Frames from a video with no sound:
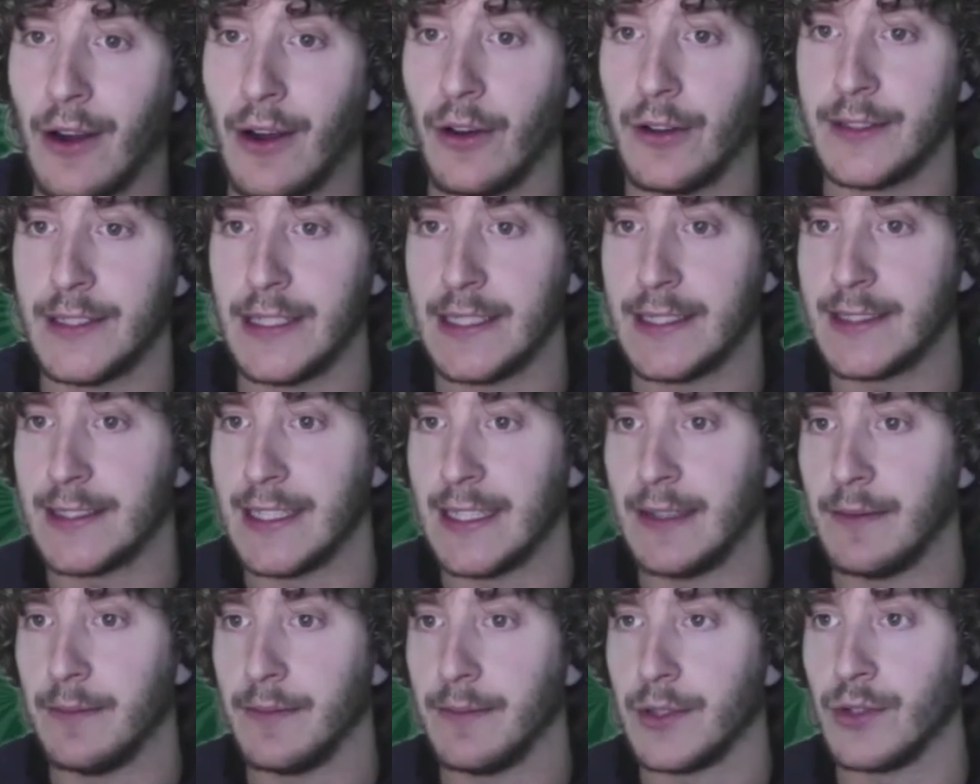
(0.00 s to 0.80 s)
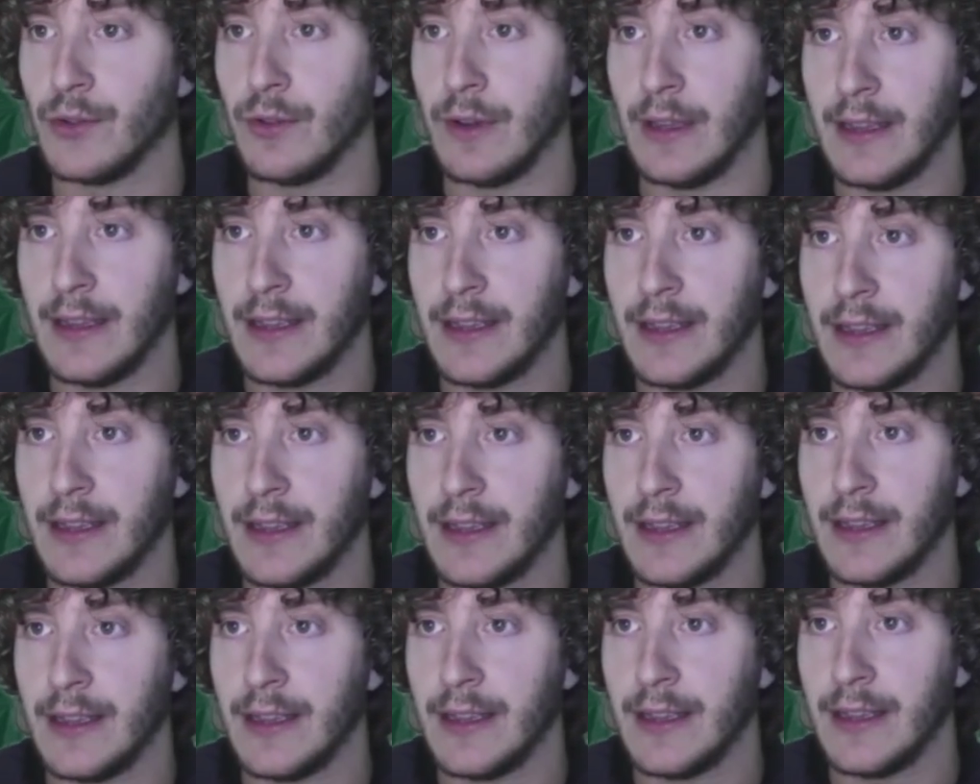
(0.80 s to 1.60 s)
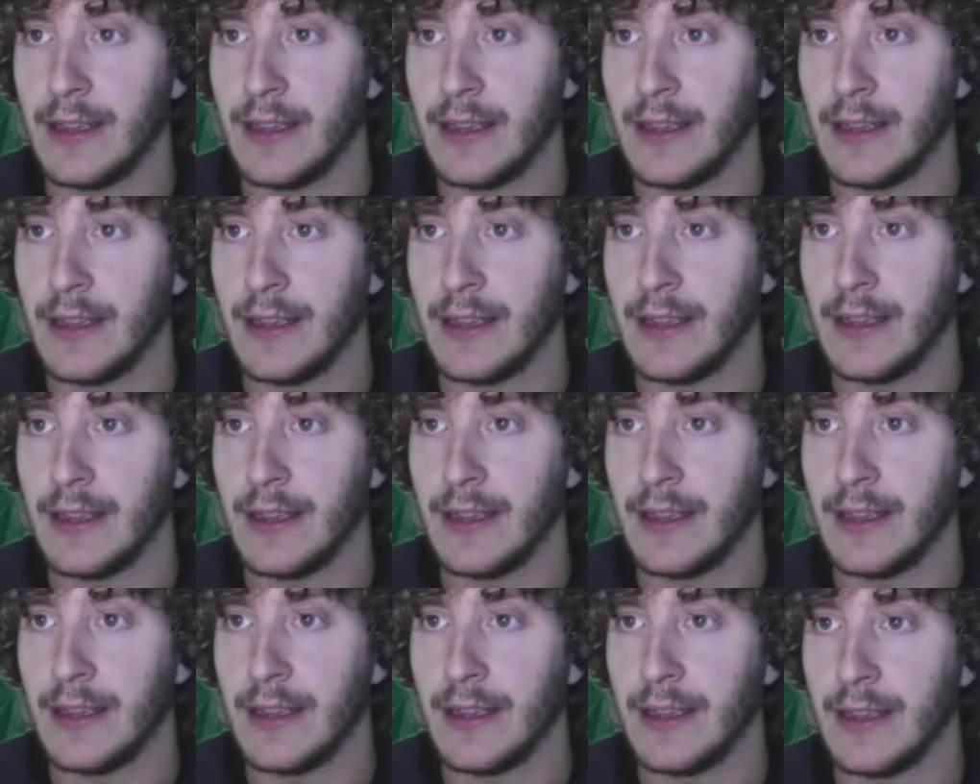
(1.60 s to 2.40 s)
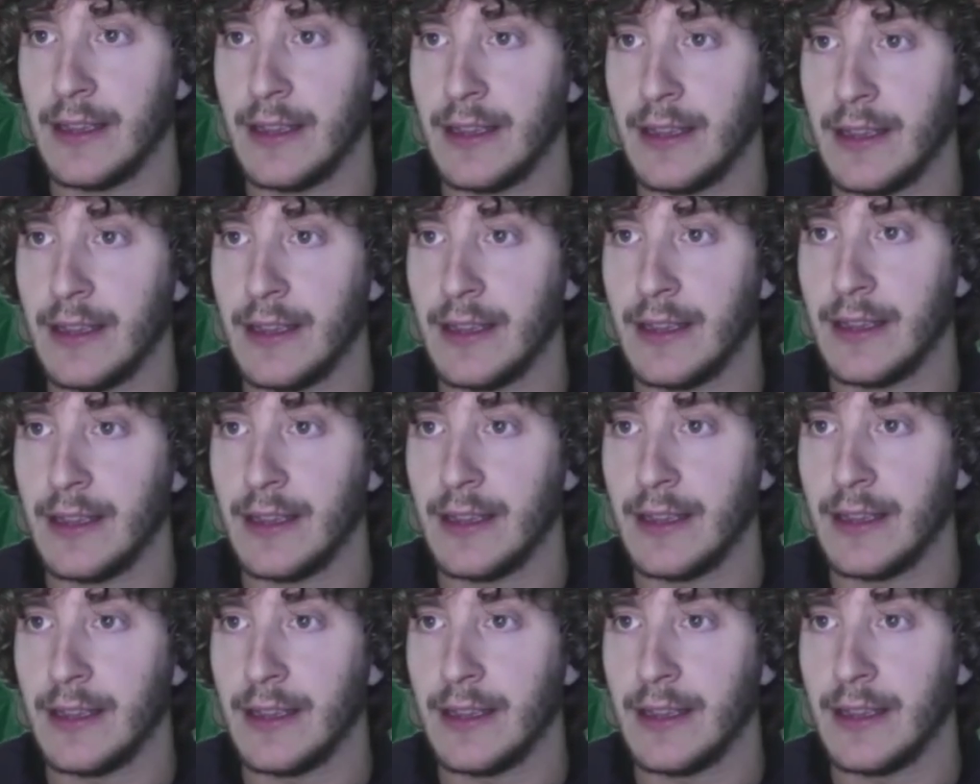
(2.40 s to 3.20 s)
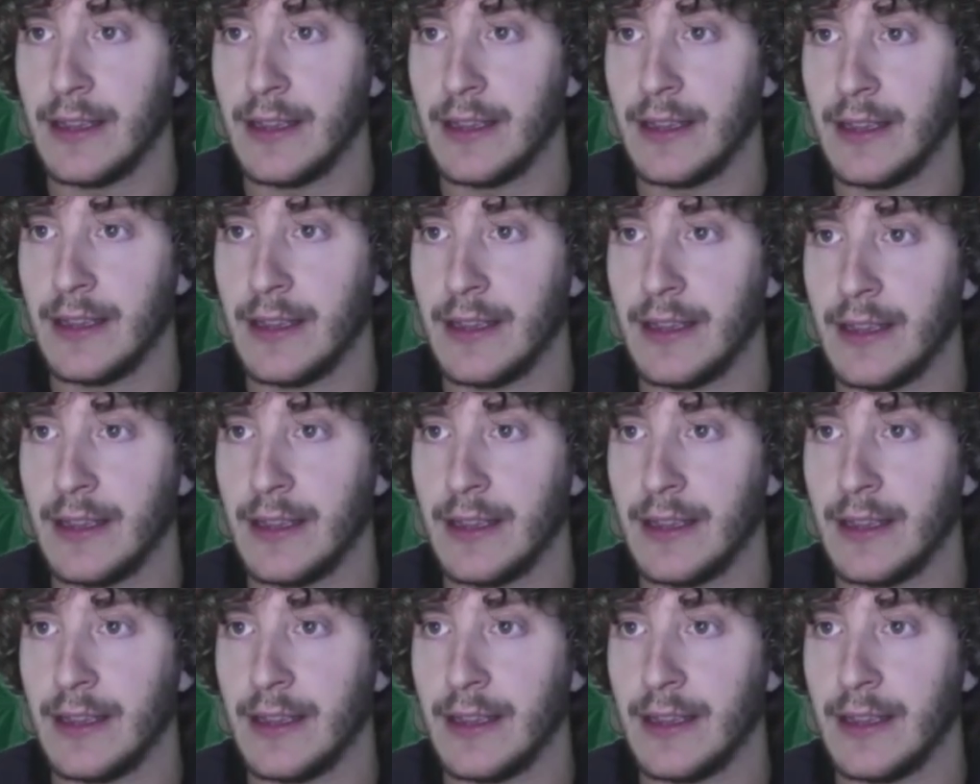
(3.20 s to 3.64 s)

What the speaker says: ecosystem to interact with those API.